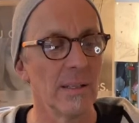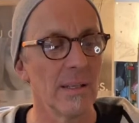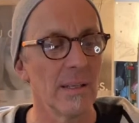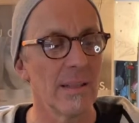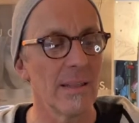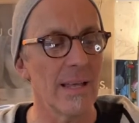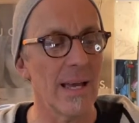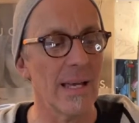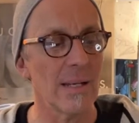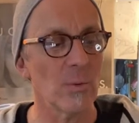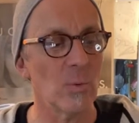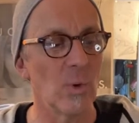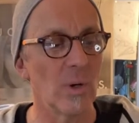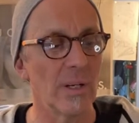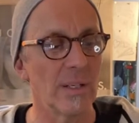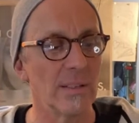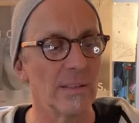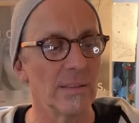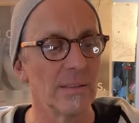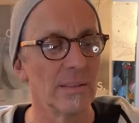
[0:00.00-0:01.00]
That
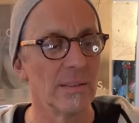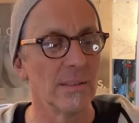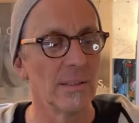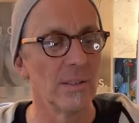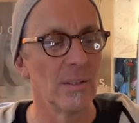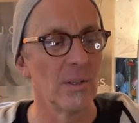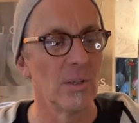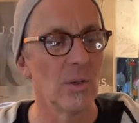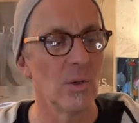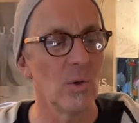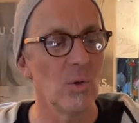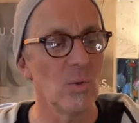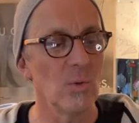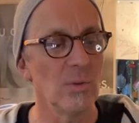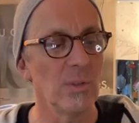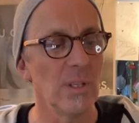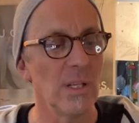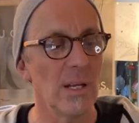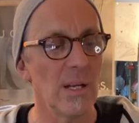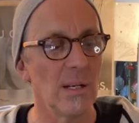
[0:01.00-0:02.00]
one who
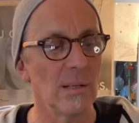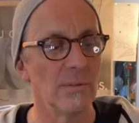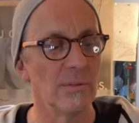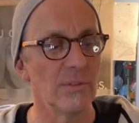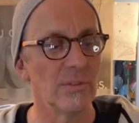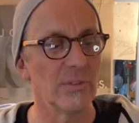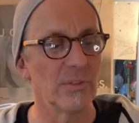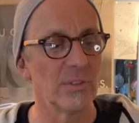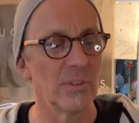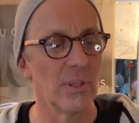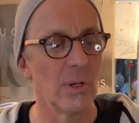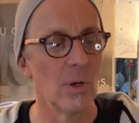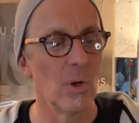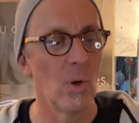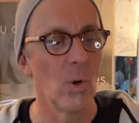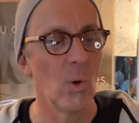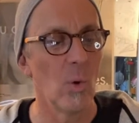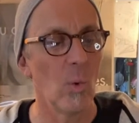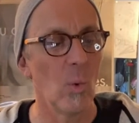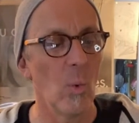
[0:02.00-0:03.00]
loves
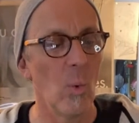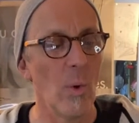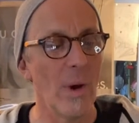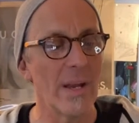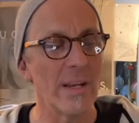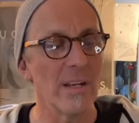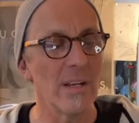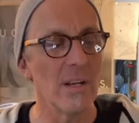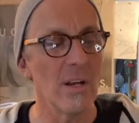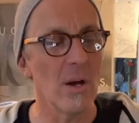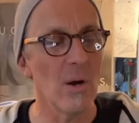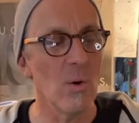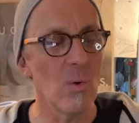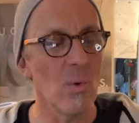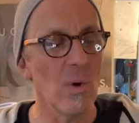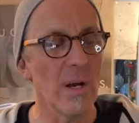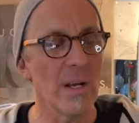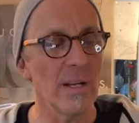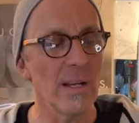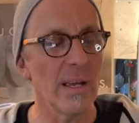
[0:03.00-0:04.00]
when no
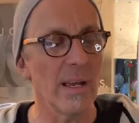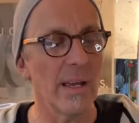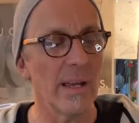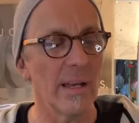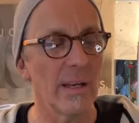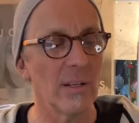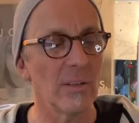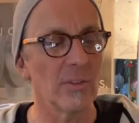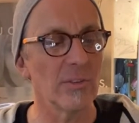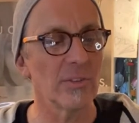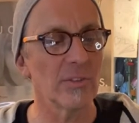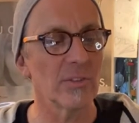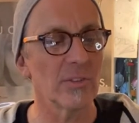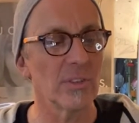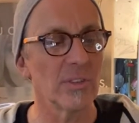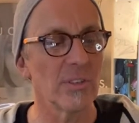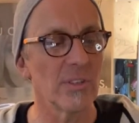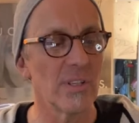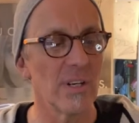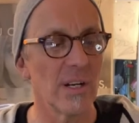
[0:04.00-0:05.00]
one else
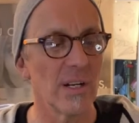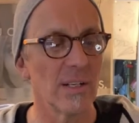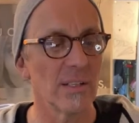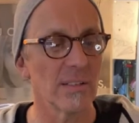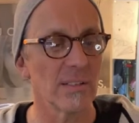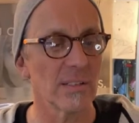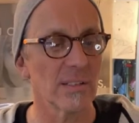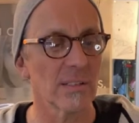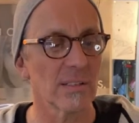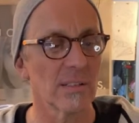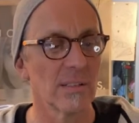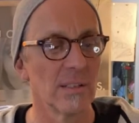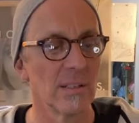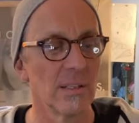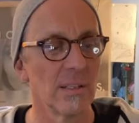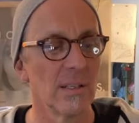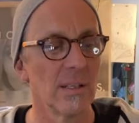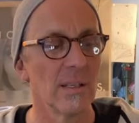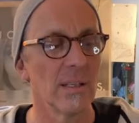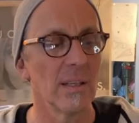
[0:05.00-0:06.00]
does.
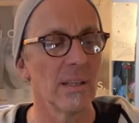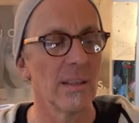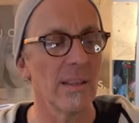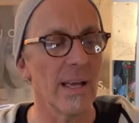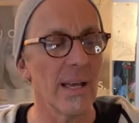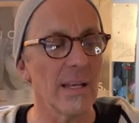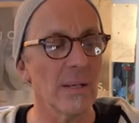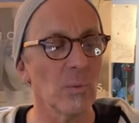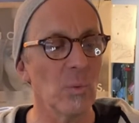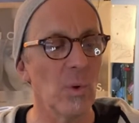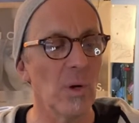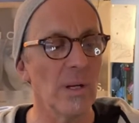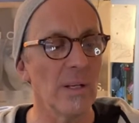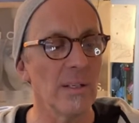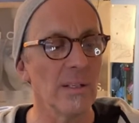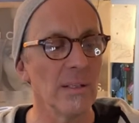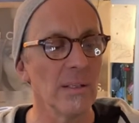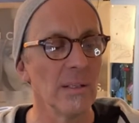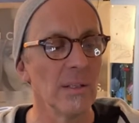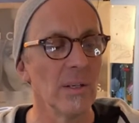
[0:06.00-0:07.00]
That
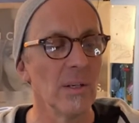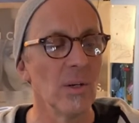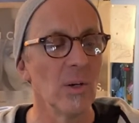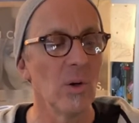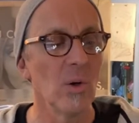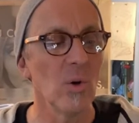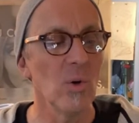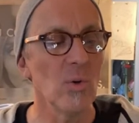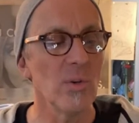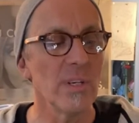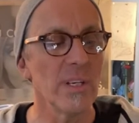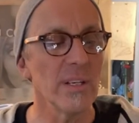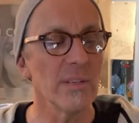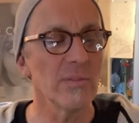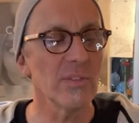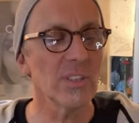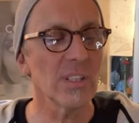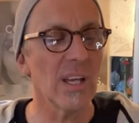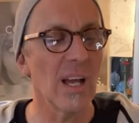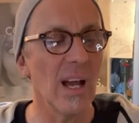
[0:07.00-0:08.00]
one who
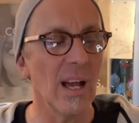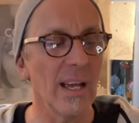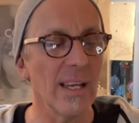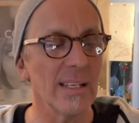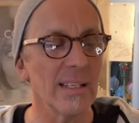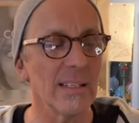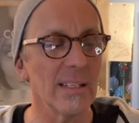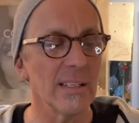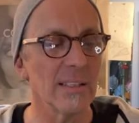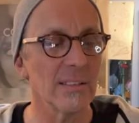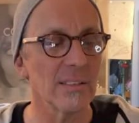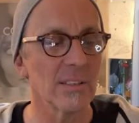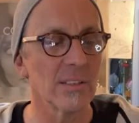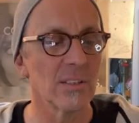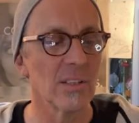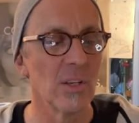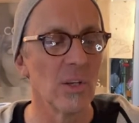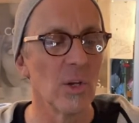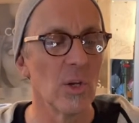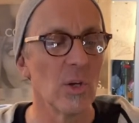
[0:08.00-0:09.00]
gives kindness
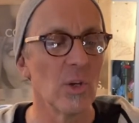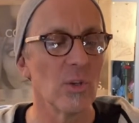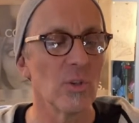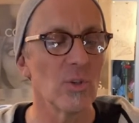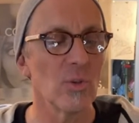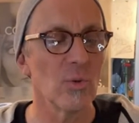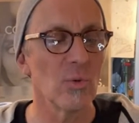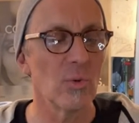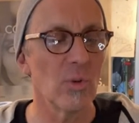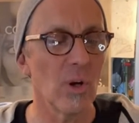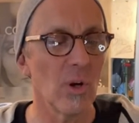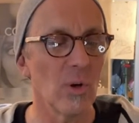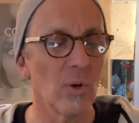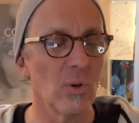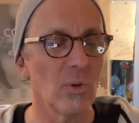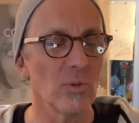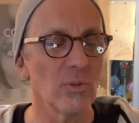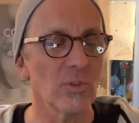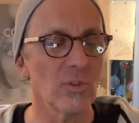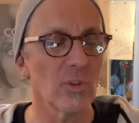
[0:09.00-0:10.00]
to
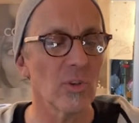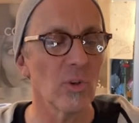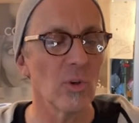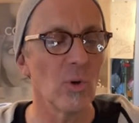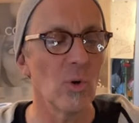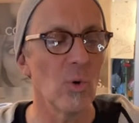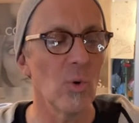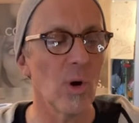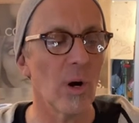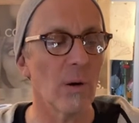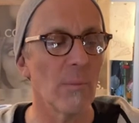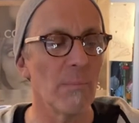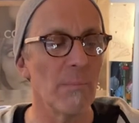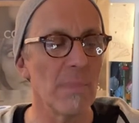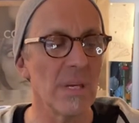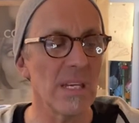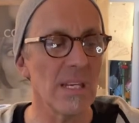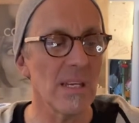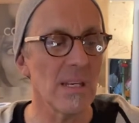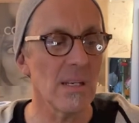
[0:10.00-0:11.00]
those who are
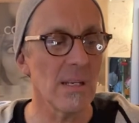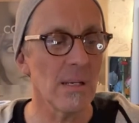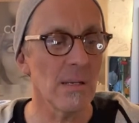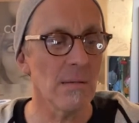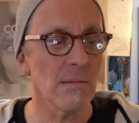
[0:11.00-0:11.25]
mean.